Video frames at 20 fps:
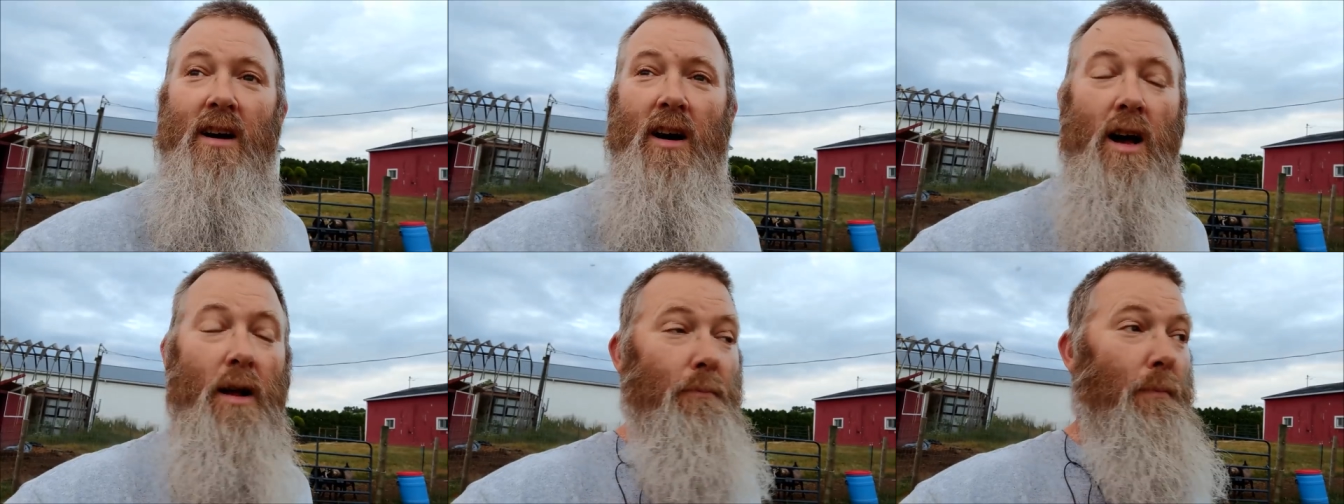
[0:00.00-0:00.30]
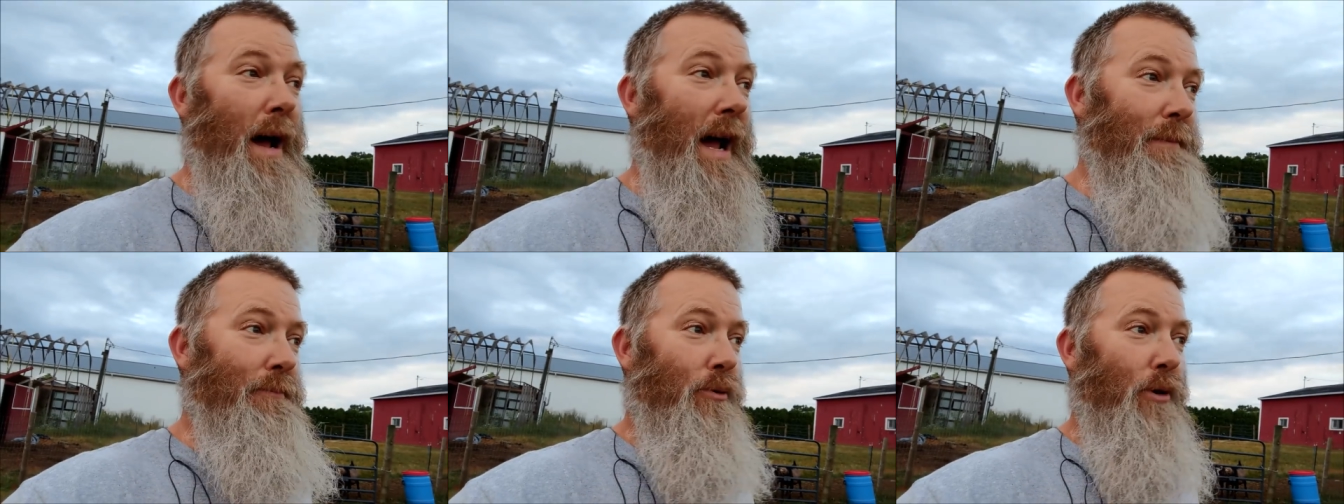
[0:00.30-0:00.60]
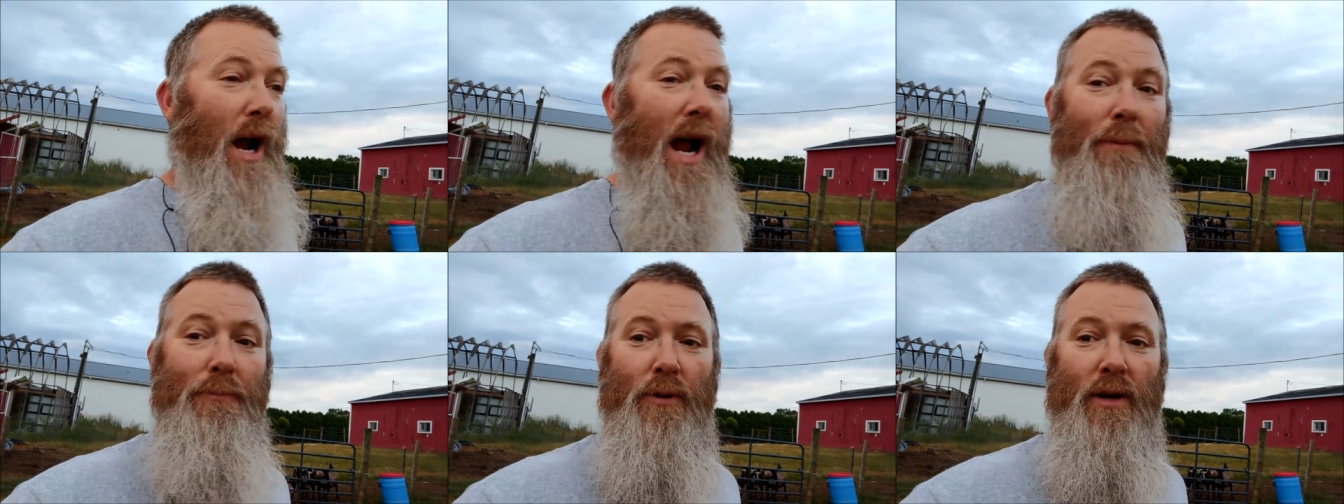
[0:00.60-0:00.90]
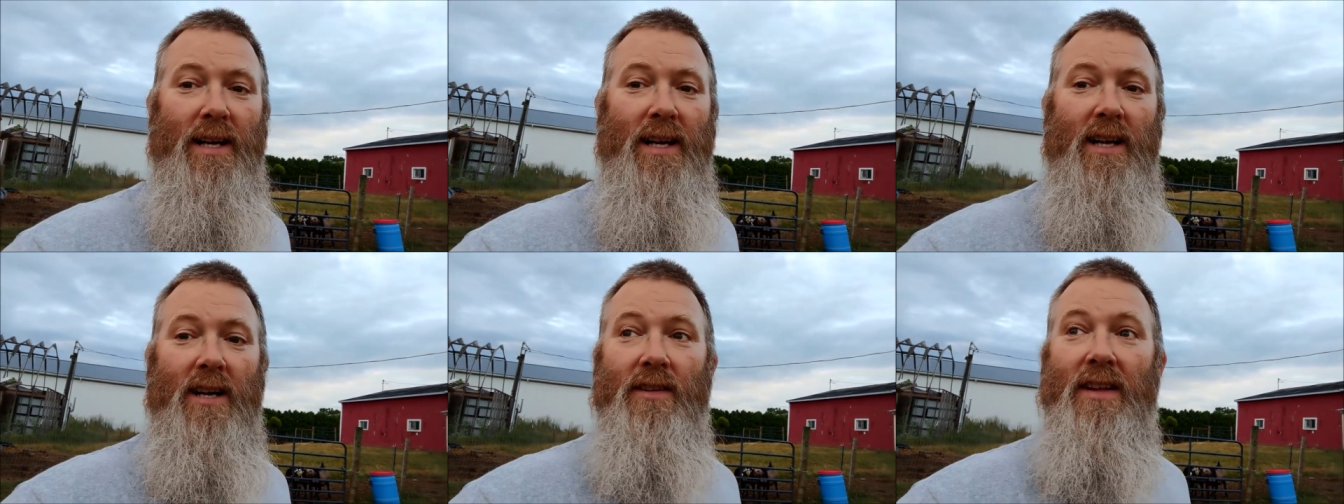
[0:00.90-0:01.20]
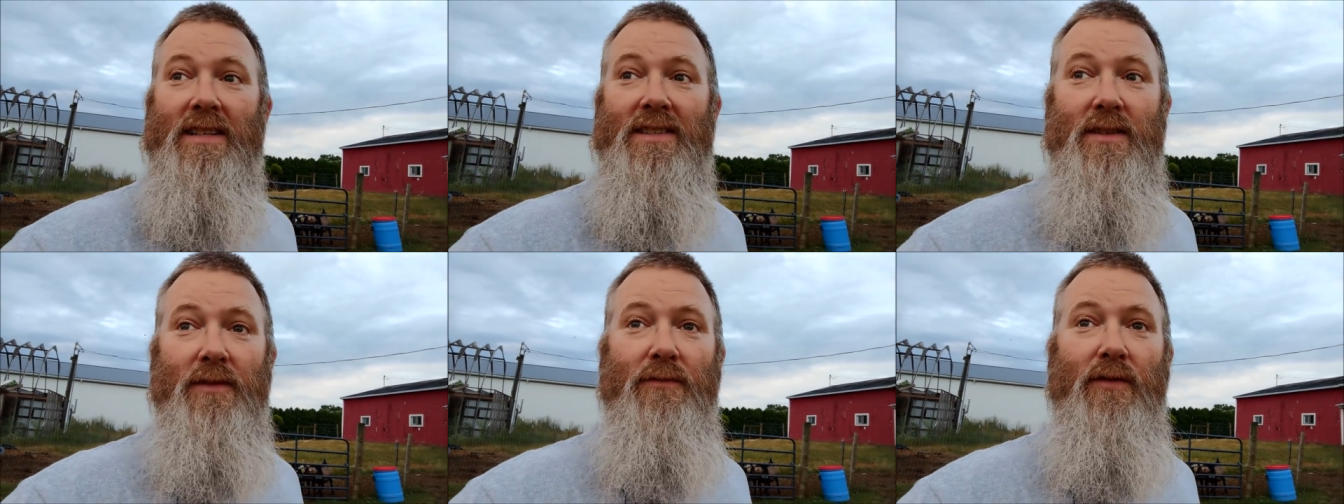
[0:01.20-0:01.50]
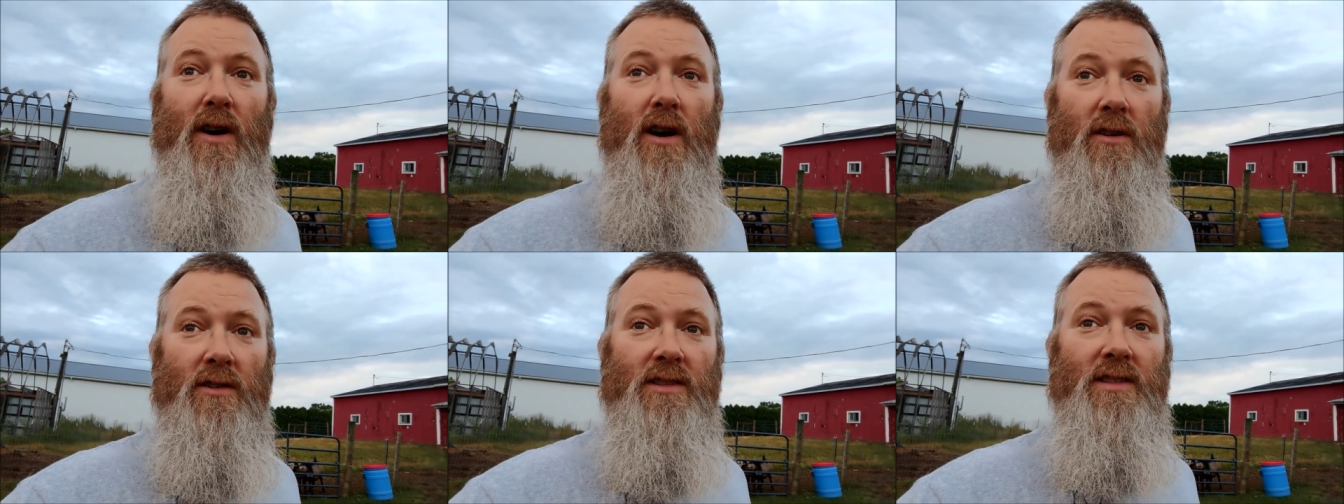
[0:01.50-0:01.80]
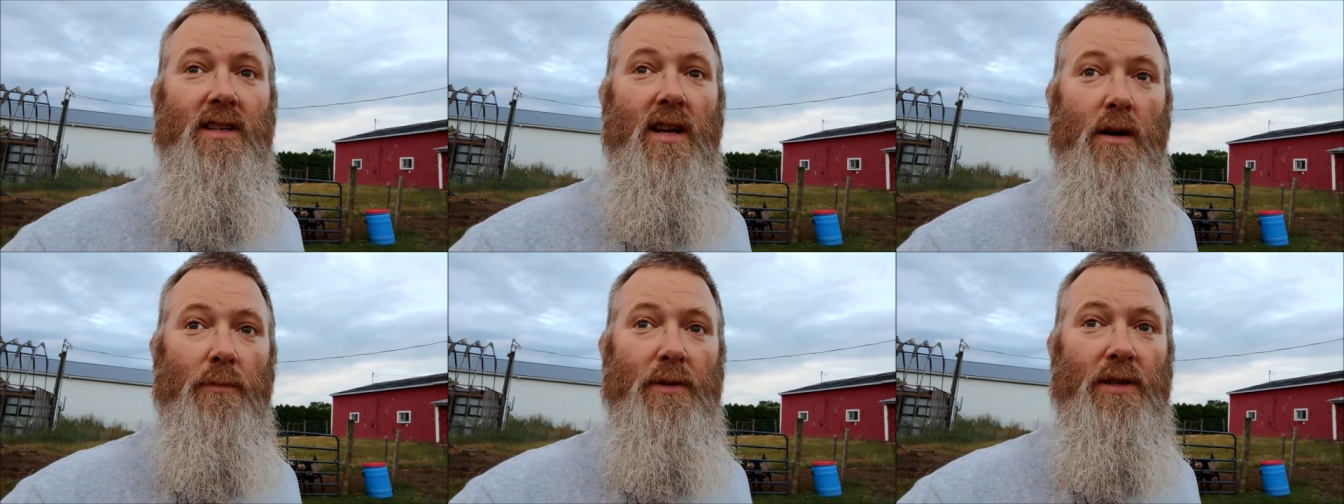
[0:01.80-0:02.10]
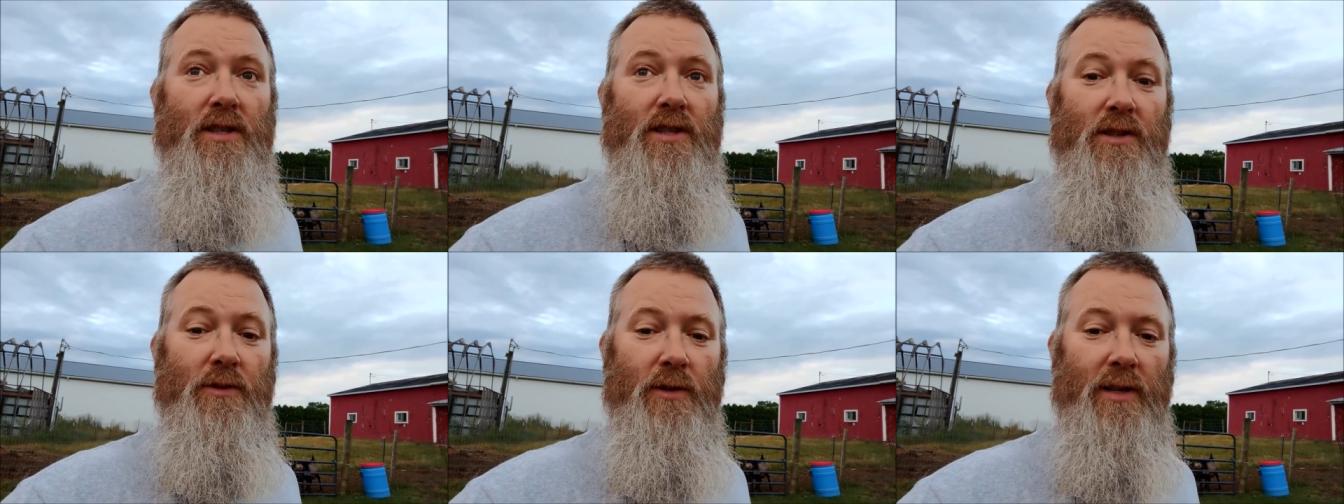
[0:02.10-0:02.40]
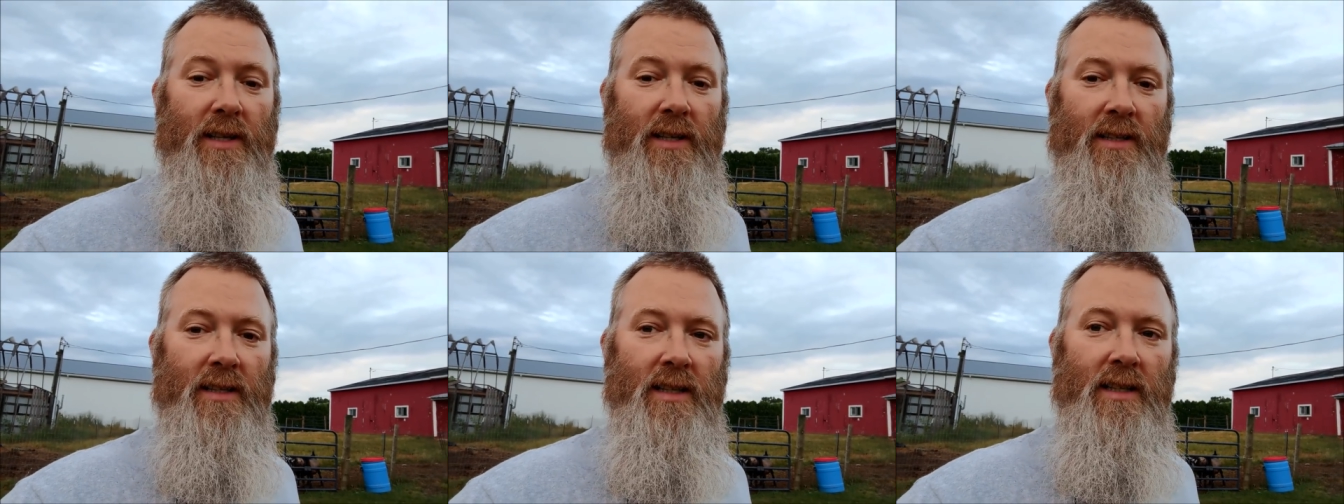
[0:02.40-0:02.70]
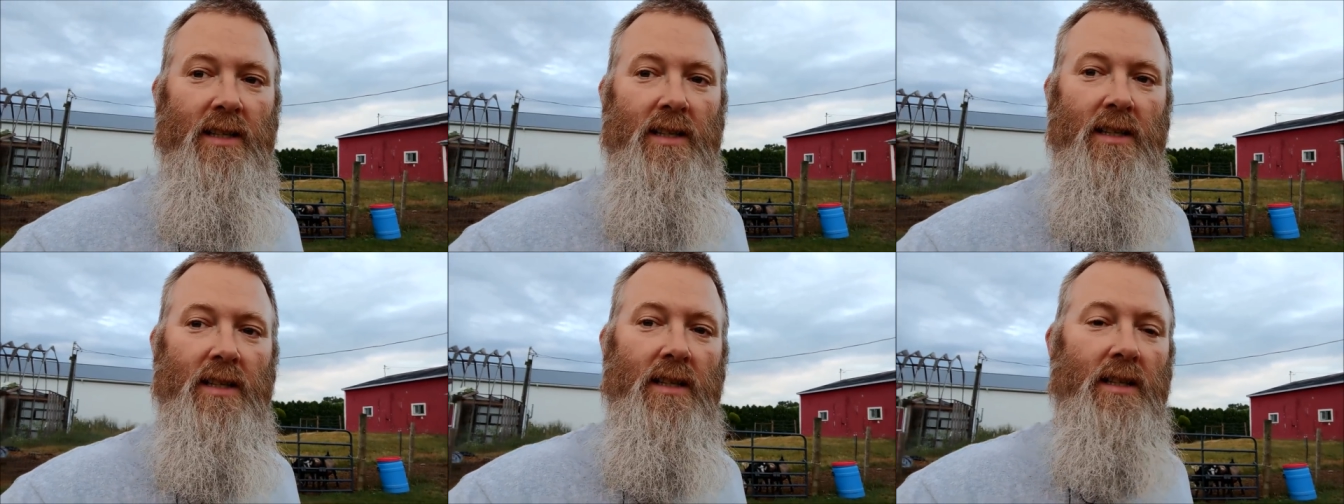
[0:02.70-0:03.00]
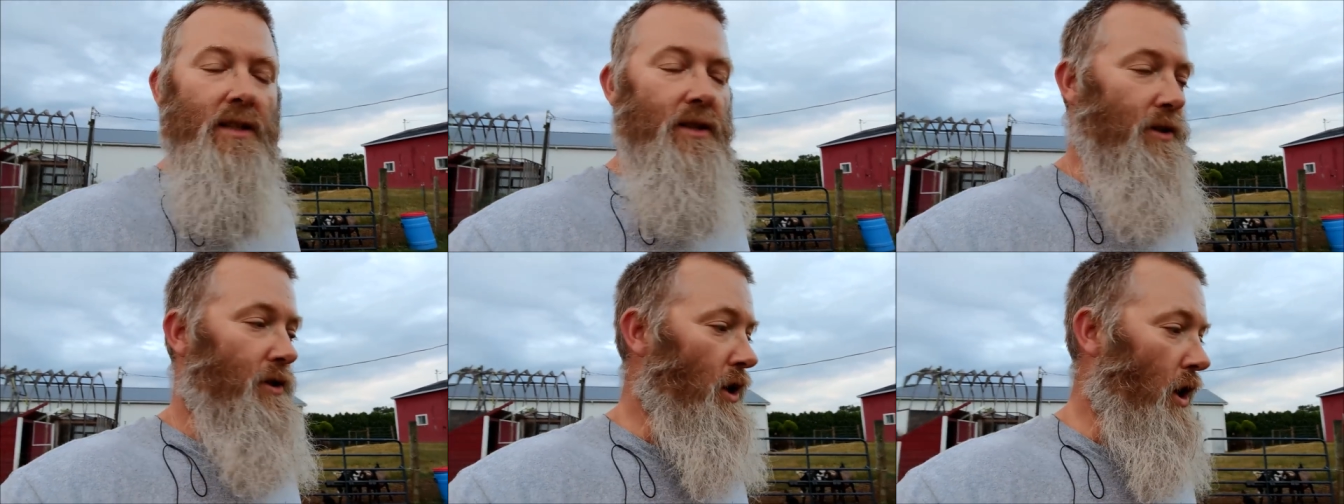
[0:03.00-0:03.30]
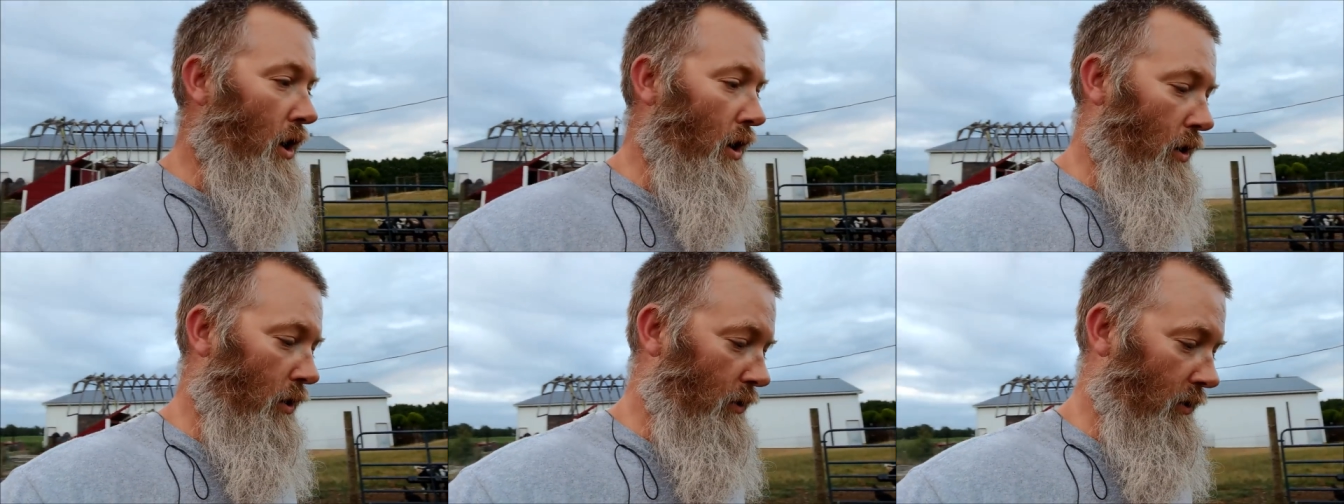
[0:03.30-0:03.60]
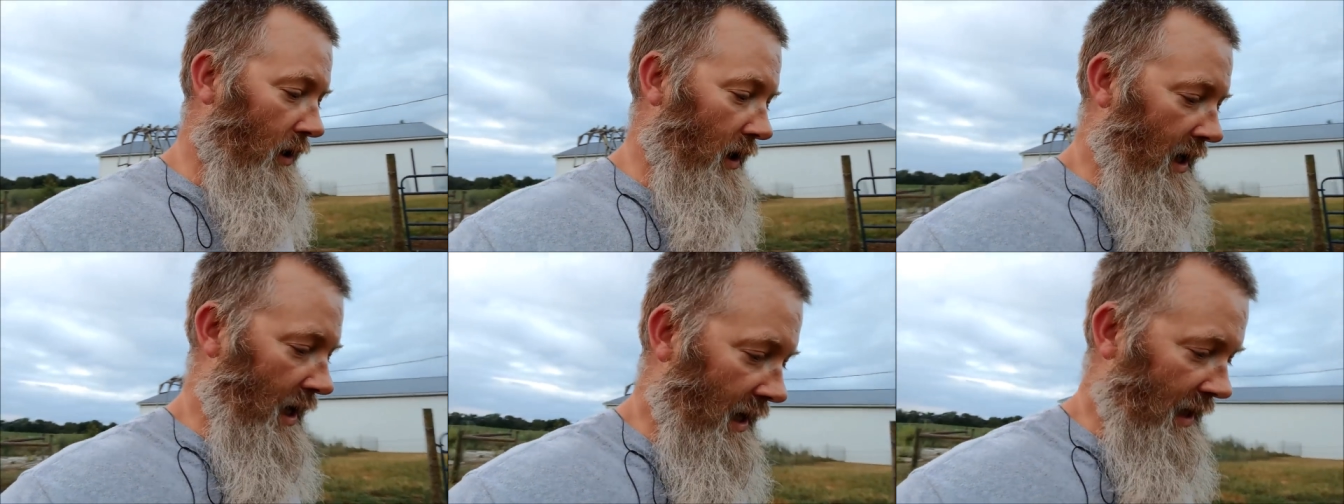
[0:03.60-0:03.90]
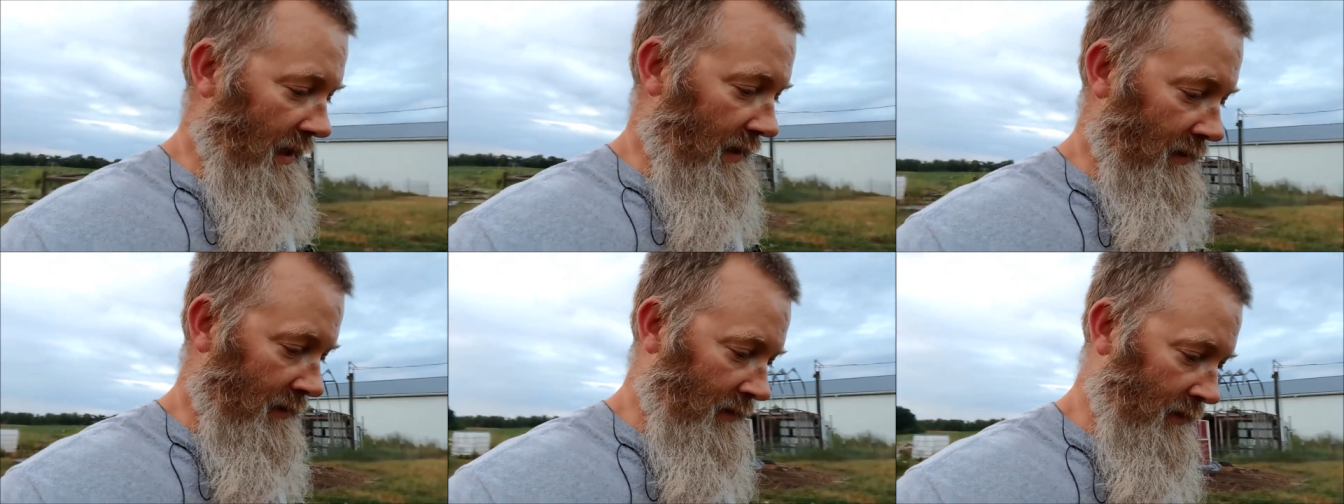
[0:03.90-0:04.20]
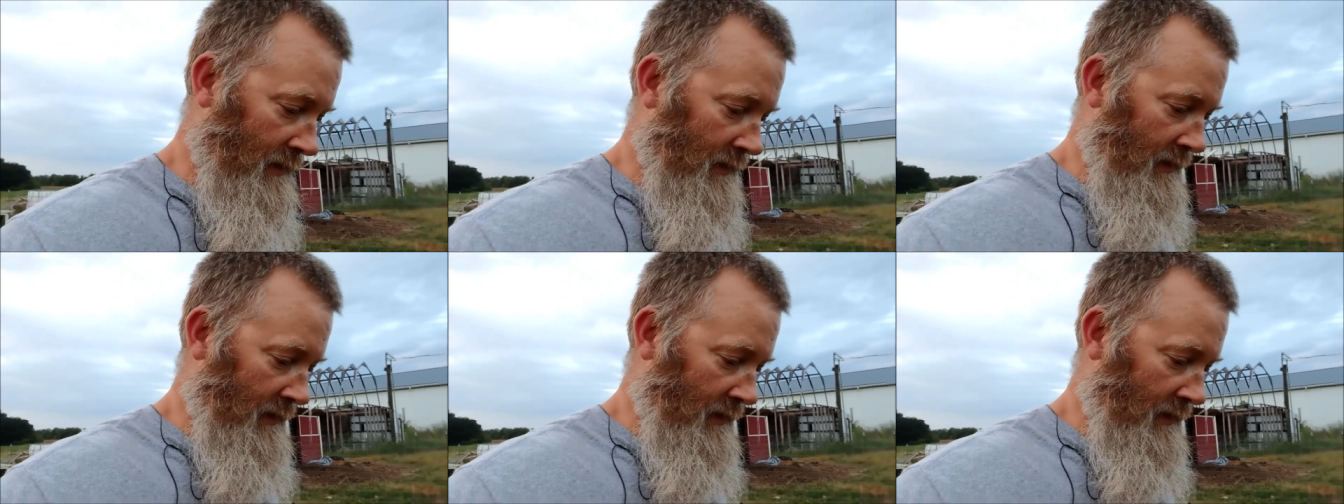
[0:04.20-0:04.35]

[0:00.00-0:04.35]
on my property here, that's the farthest I'll be shooting. So,